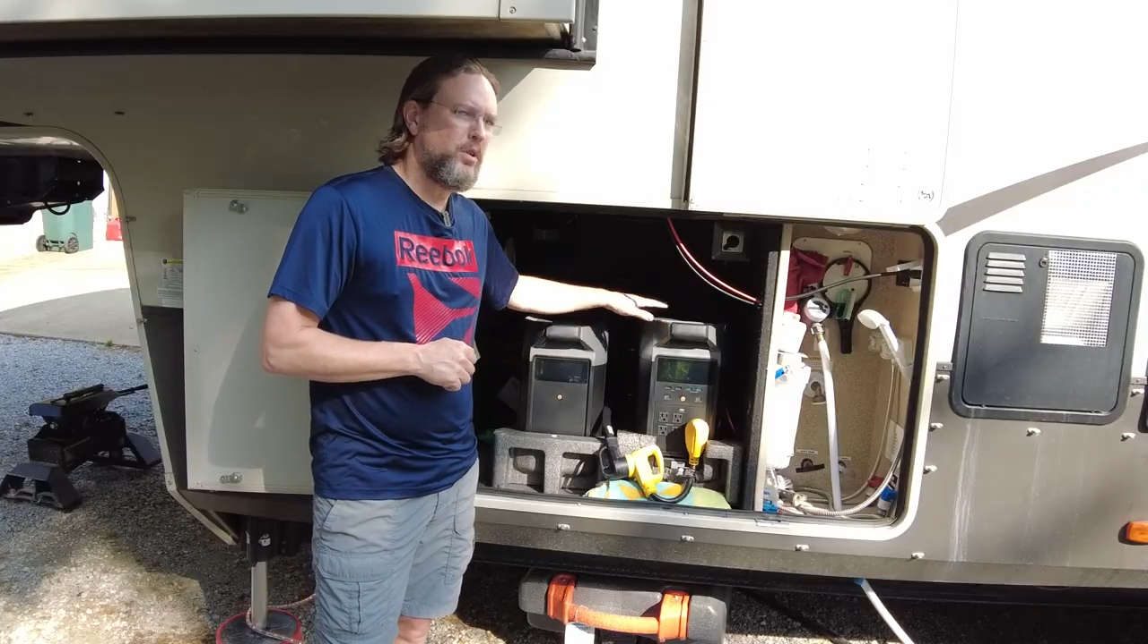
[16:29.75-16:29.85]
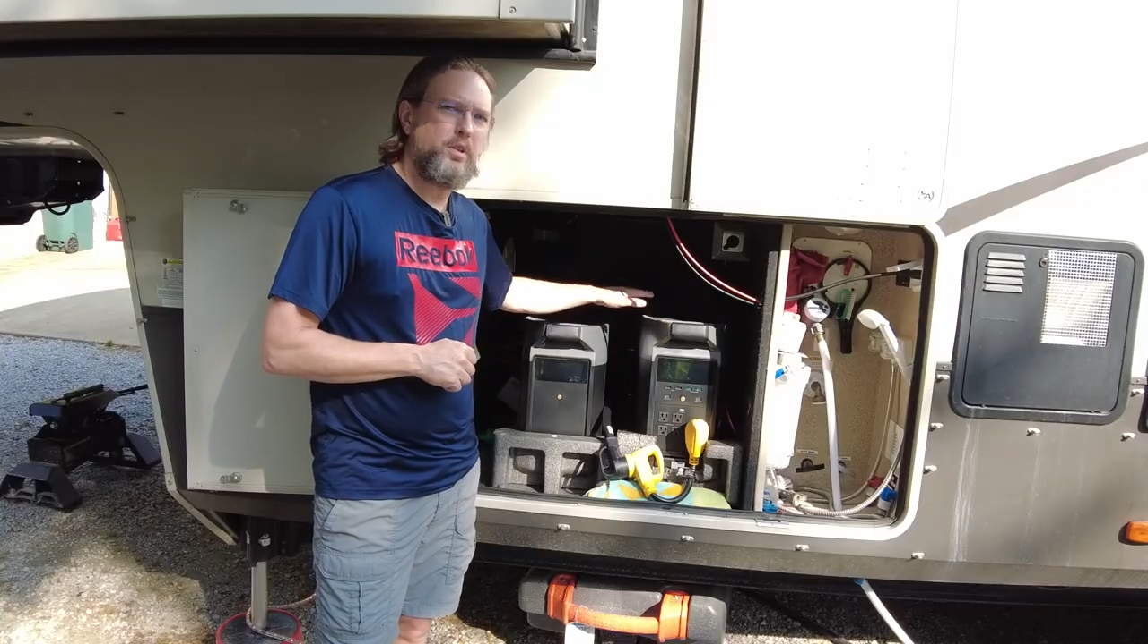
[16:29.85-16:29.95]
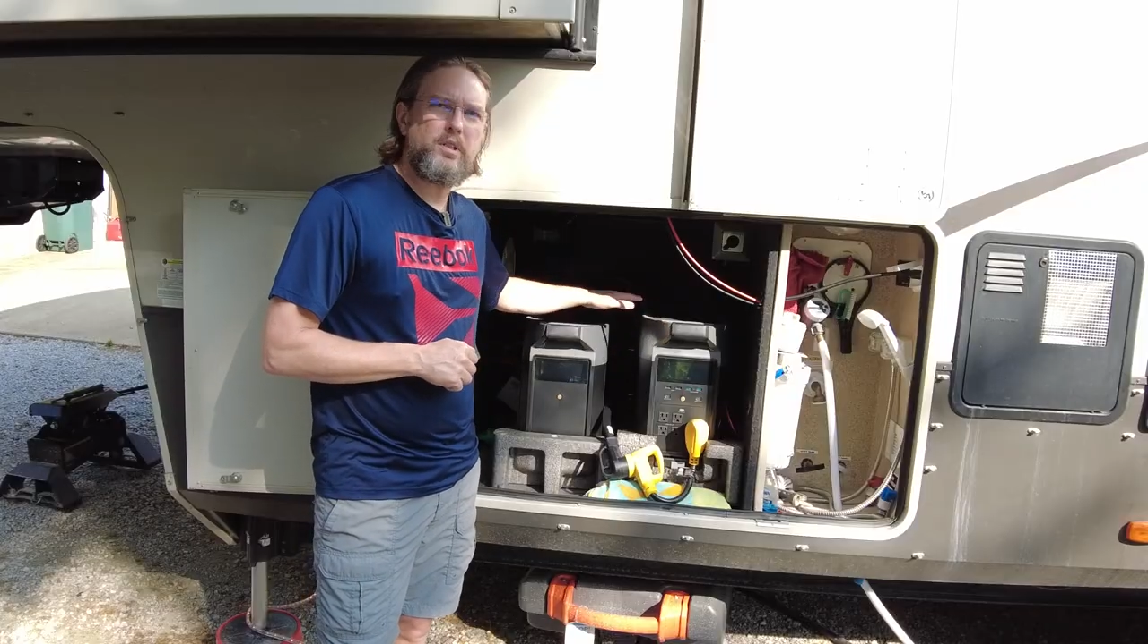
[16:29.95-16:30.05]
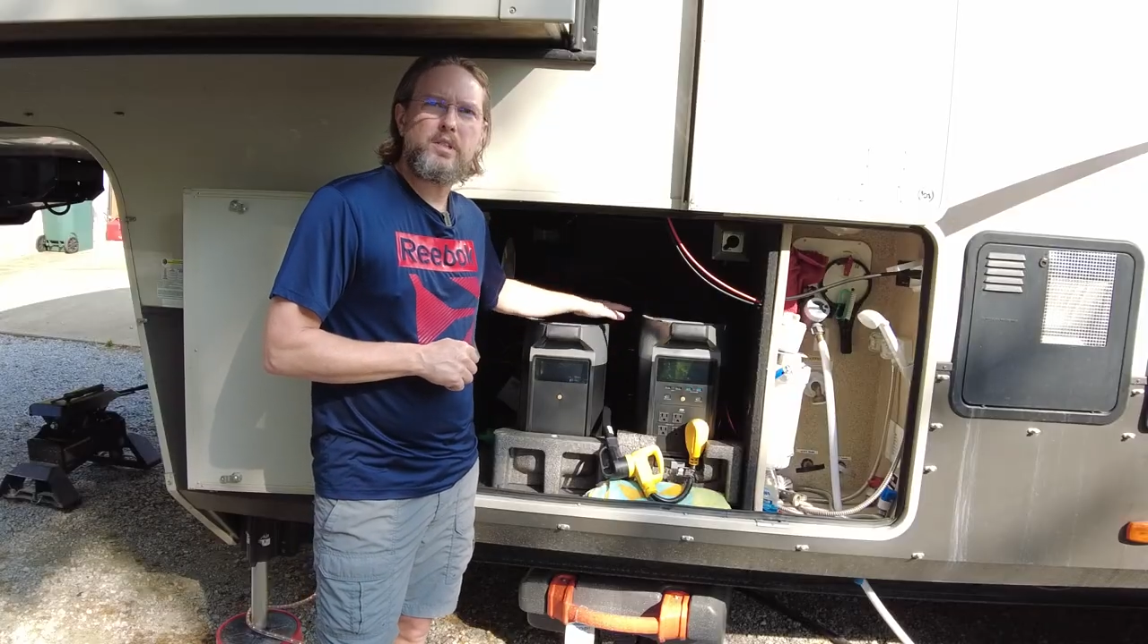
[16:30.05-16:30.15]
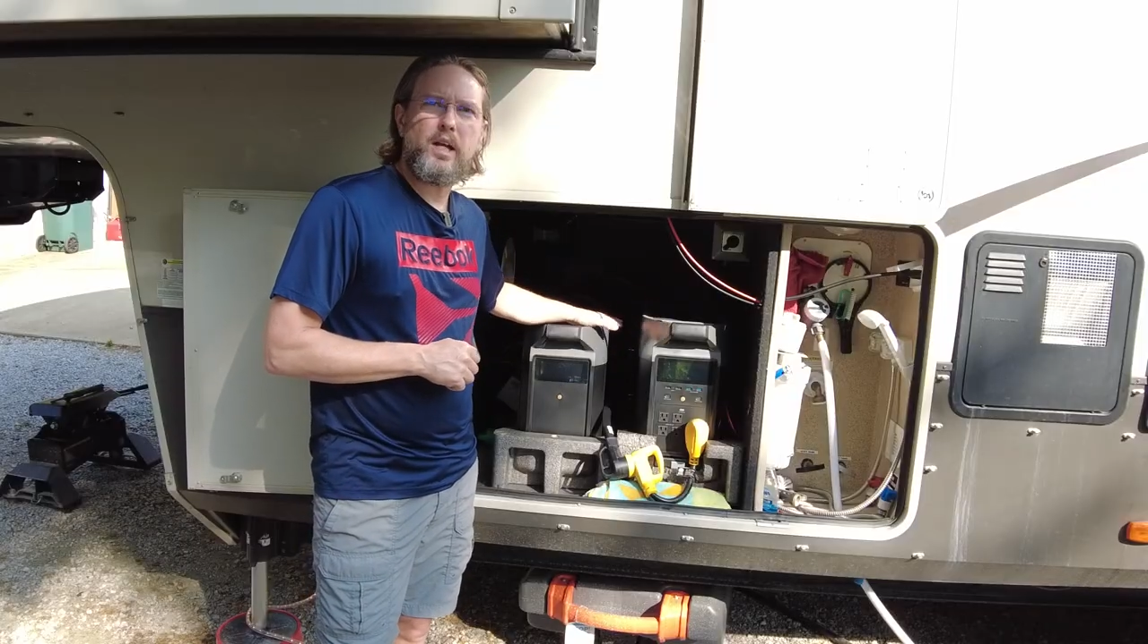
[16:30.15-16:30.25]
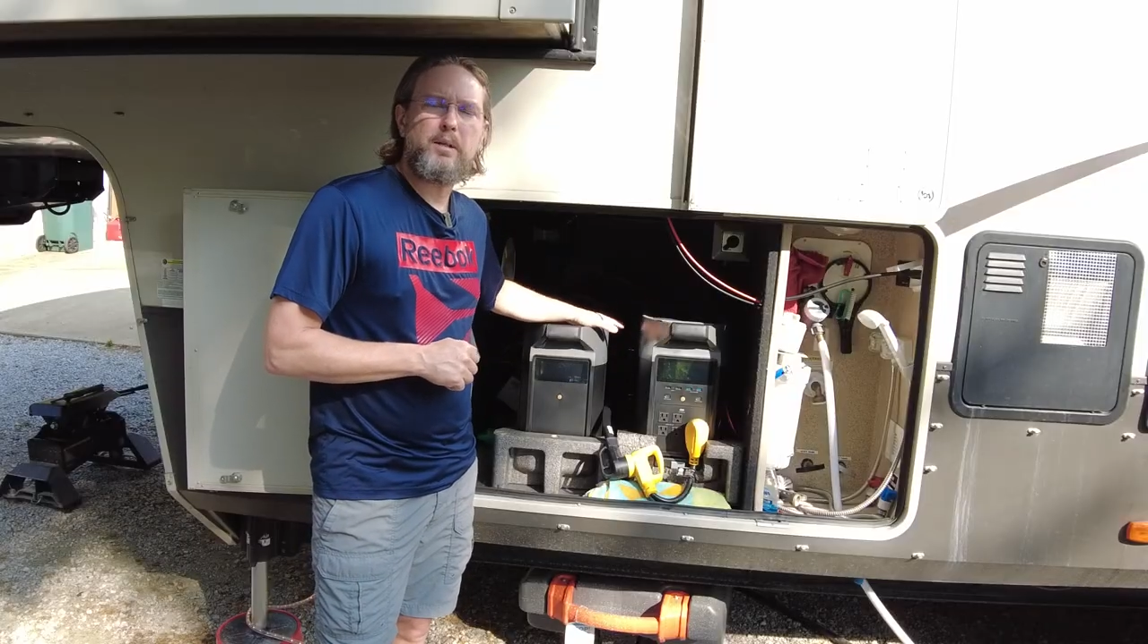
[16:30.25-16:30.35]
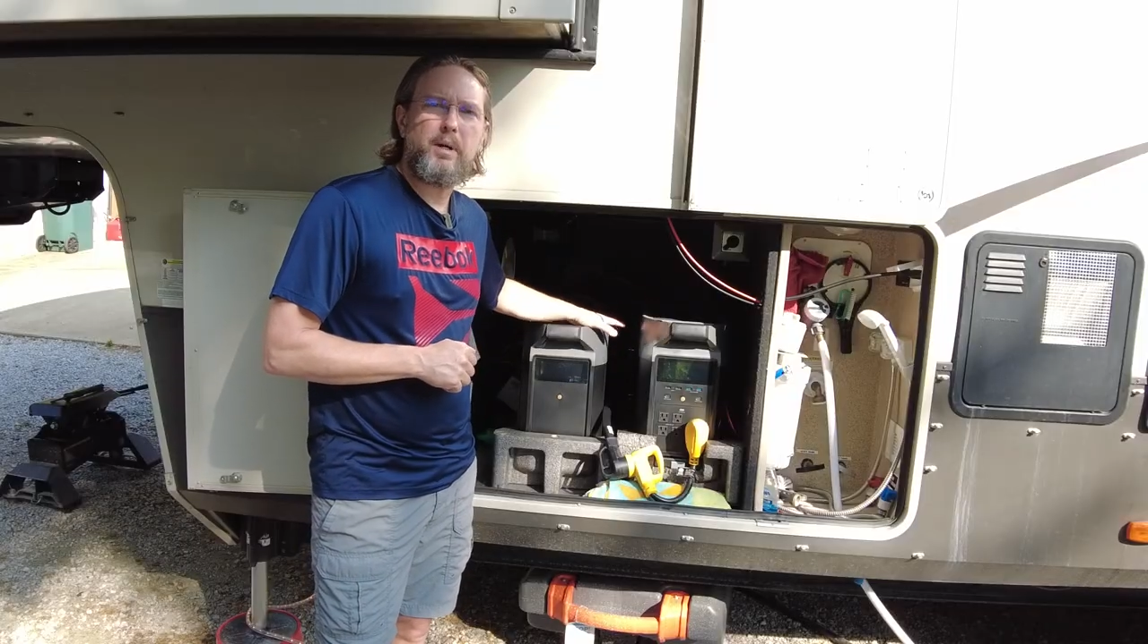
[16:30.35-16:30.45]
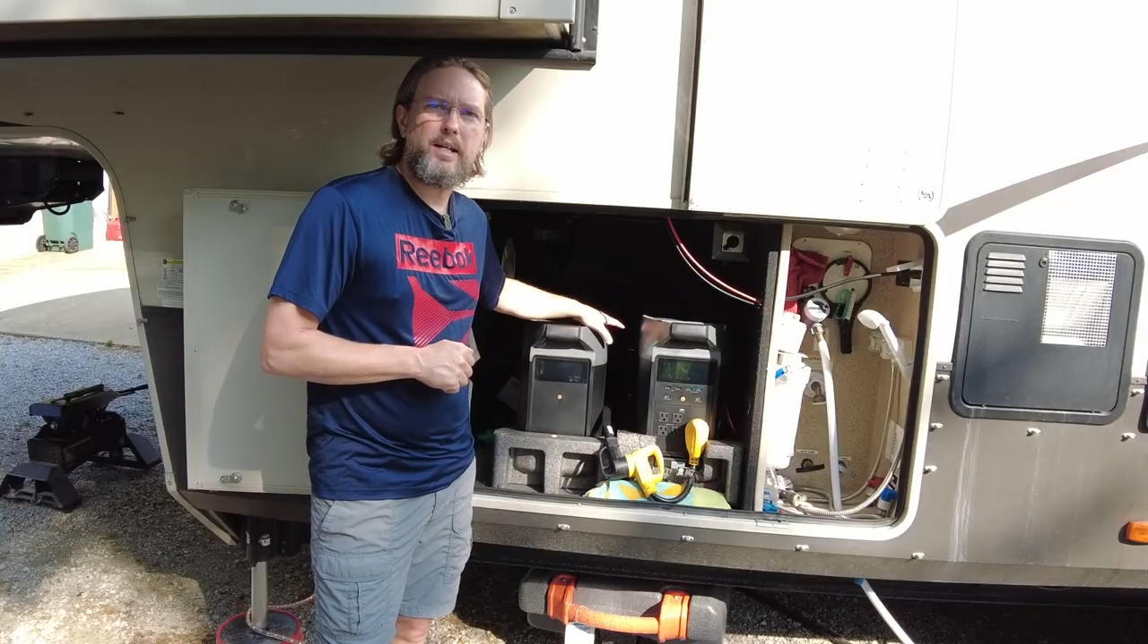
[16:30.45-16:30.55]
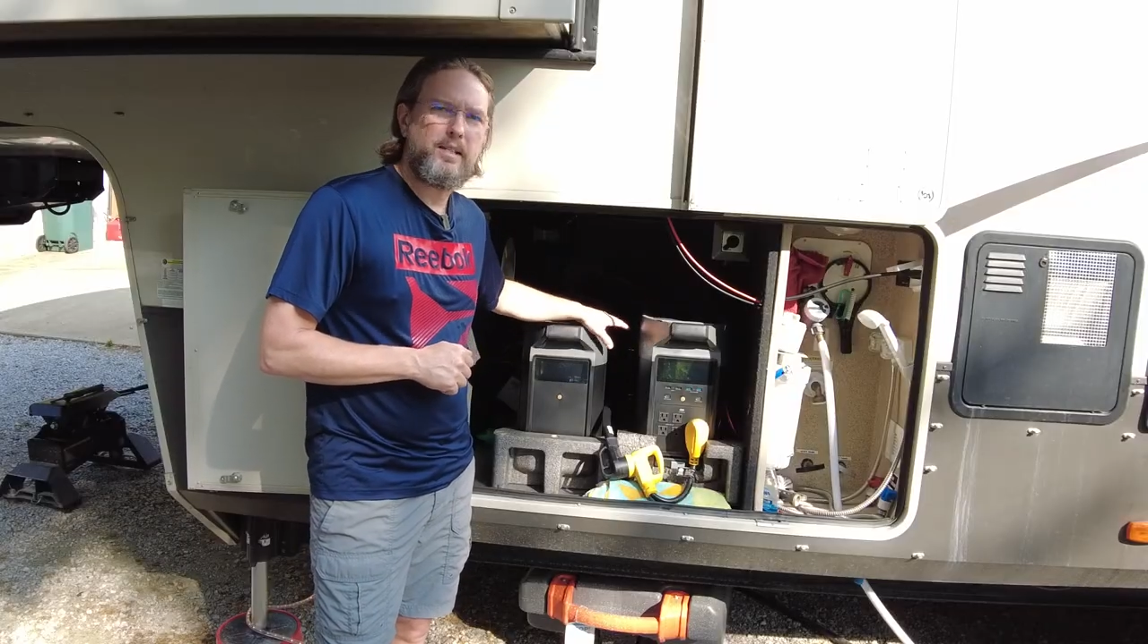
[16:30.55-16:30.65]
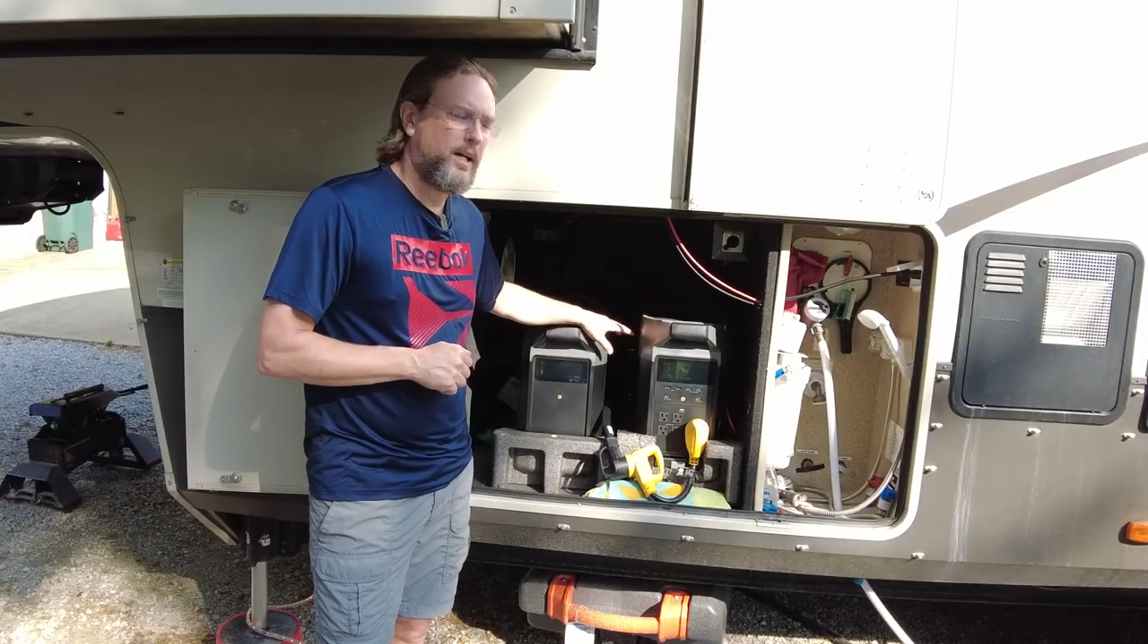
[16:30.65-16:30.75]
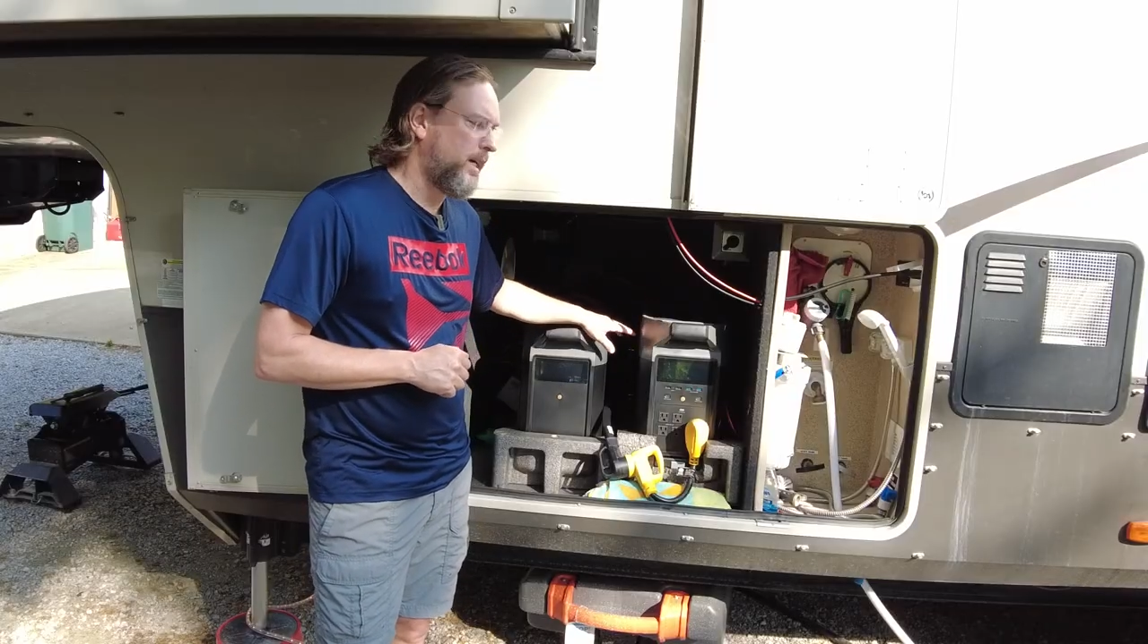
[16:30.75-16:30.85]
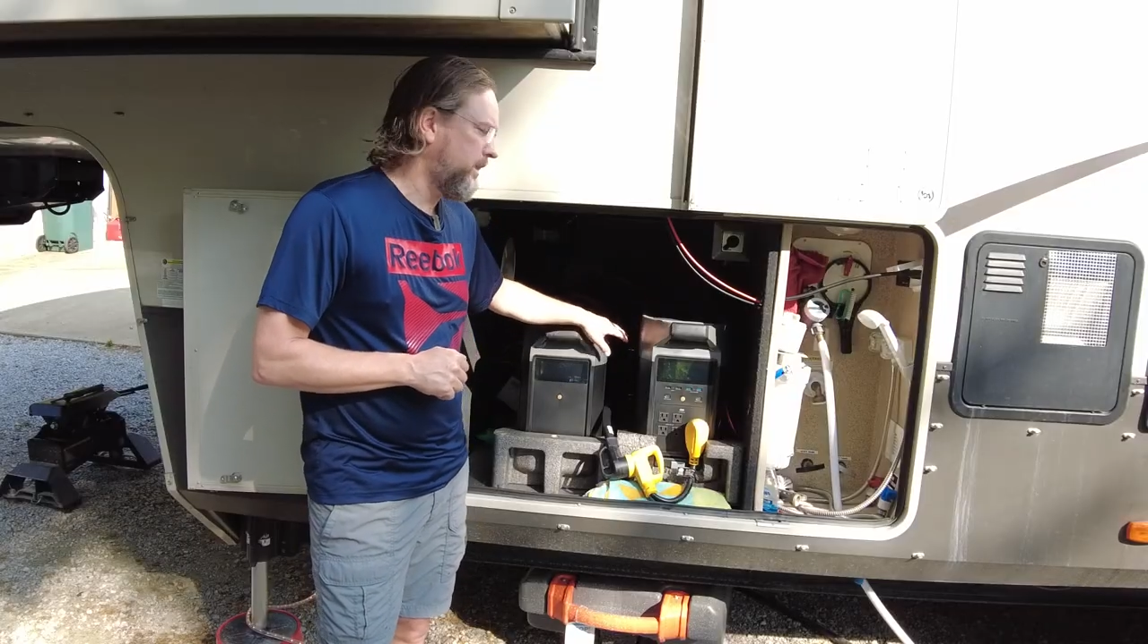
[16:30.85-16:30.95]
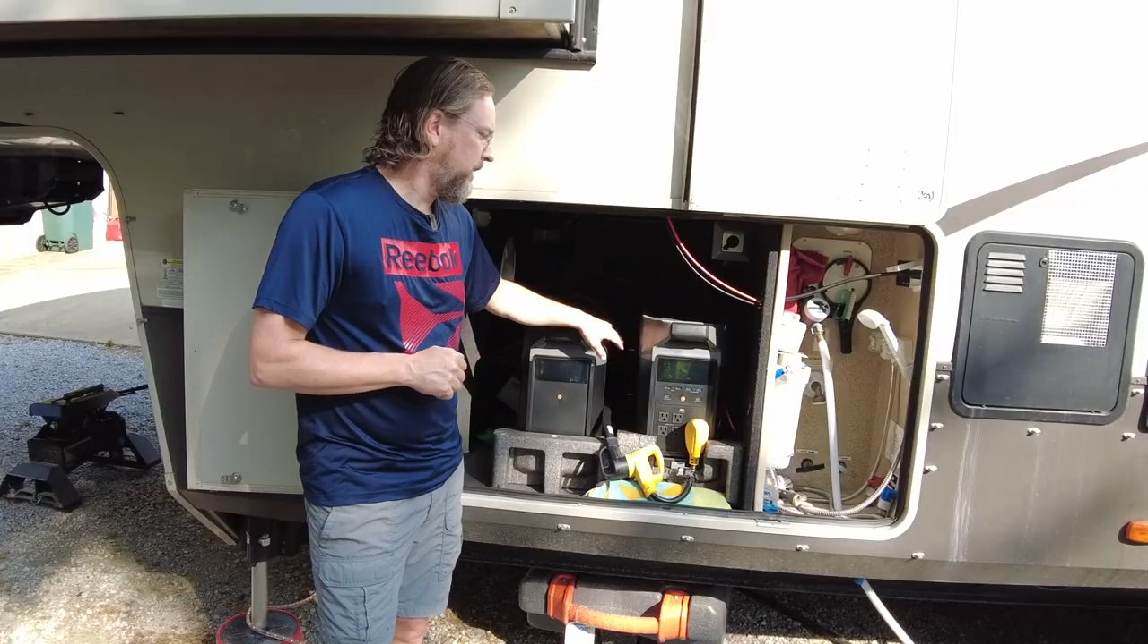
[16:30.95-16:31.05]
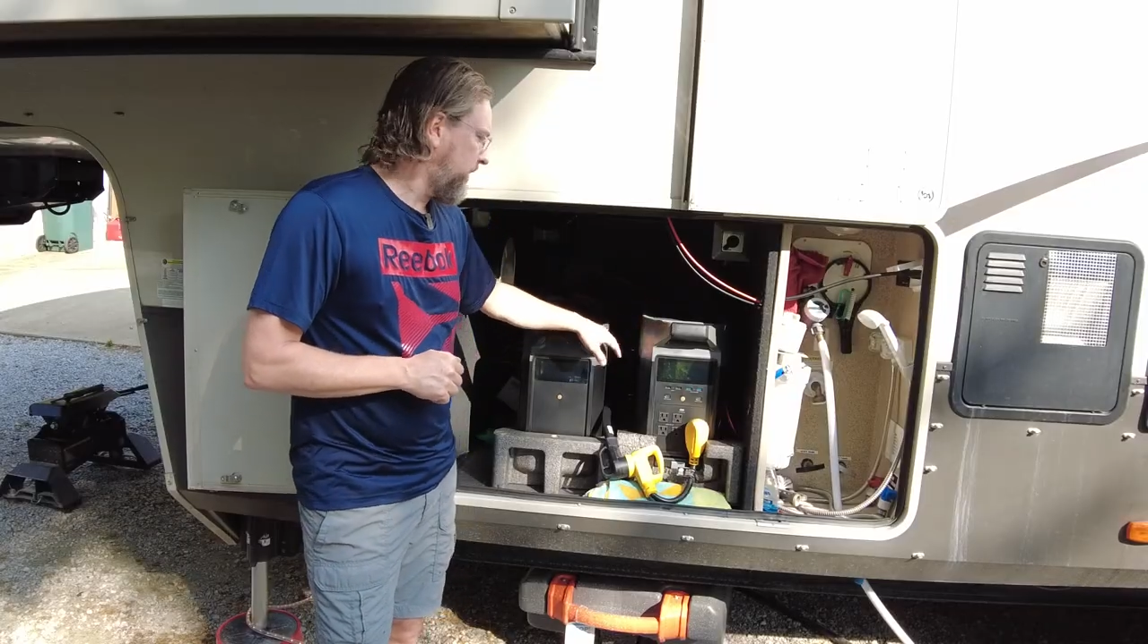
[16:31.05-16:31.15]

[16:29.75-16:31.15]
units side by side,